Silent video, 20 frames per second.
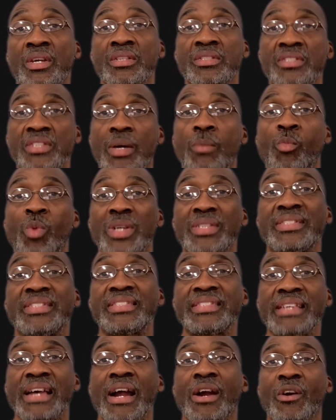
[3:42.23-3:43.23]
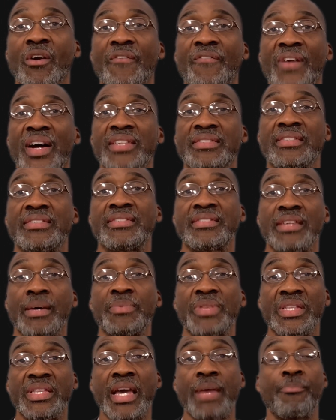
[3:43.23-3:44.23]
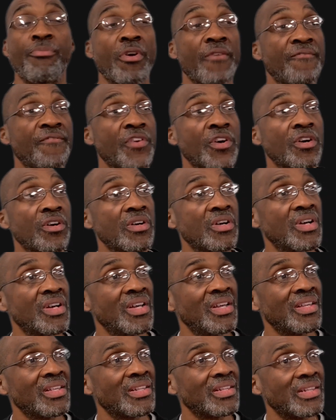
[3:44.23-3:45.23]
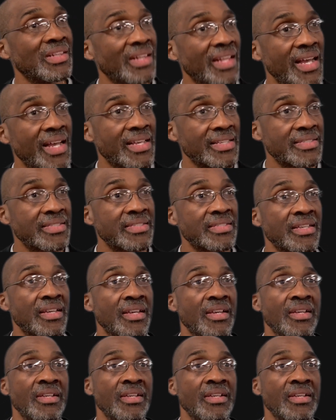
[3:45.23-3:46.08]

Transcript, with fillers: someone sacrifices something they prefer less